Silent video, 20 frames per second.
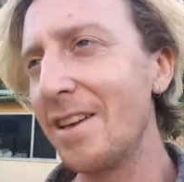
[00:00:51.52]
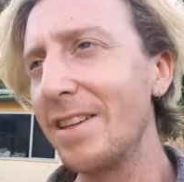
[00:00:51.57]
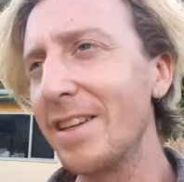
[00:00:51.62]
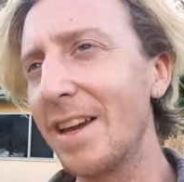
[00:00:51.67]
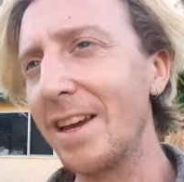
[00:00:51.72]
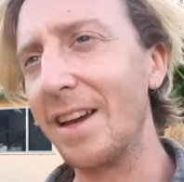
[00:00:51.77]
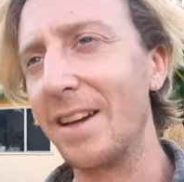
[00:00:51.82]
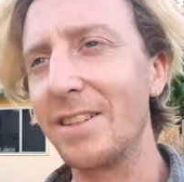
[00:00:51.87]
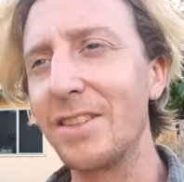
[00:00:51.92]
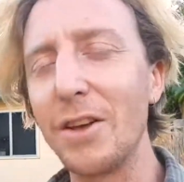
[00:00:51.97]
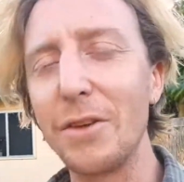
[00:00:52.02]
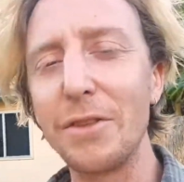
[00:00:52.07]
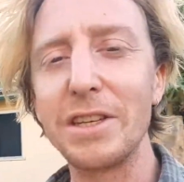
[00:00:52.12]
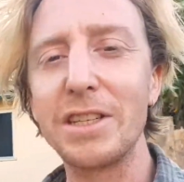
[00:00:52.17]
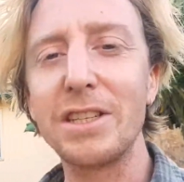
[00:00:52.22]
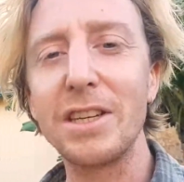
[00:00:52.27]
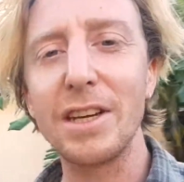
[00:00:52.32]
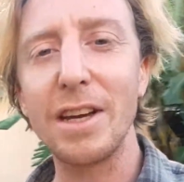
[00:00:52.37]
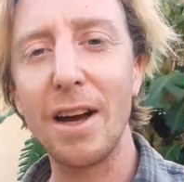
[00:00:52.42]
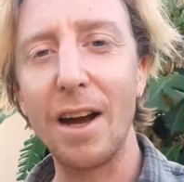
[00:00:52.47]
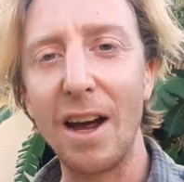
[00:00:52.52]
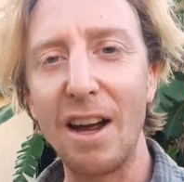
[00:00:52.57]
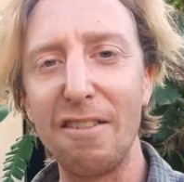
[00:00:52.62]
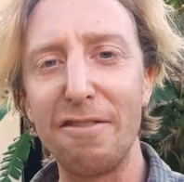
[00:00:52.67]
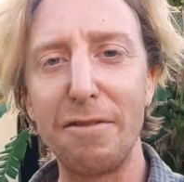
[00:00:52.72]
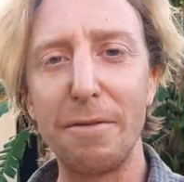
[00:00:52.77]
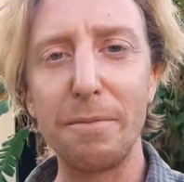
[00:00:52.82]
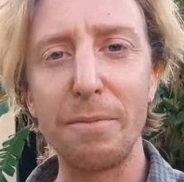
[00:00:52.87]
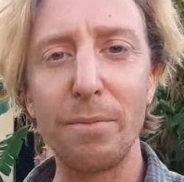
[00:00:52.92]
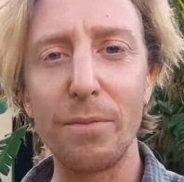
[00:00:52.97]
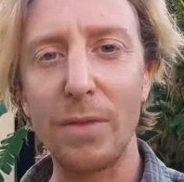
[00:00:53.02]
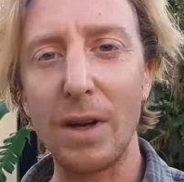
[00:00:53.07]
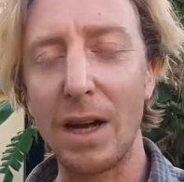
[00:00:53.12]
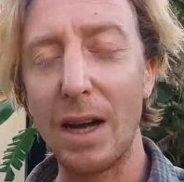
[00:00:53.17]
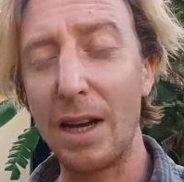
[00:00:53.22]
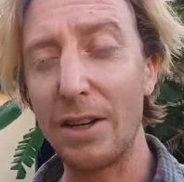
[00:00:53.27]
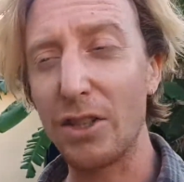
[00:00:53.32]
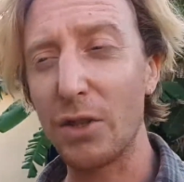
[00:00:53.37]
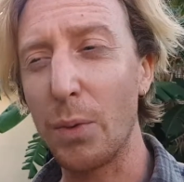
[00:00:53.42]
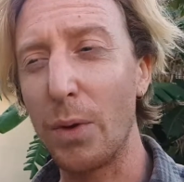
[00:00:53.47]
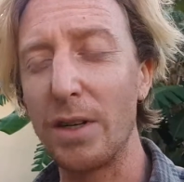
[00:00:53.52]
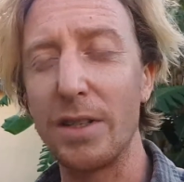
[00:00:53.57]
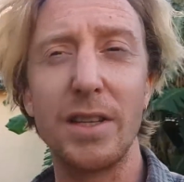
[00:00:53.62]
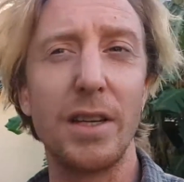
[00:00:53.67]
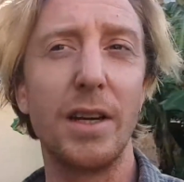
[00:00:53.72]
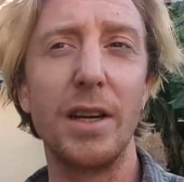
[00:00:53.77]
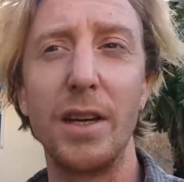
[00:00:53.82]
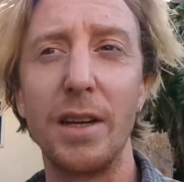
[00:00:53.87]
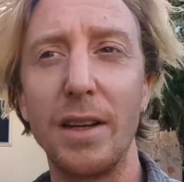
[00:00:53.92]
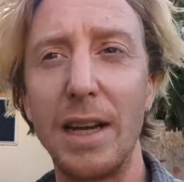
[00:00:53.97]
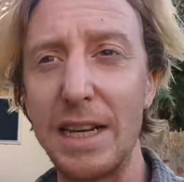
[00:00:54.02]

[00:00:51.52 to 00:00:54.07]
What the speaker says: yeah, so this year I just want to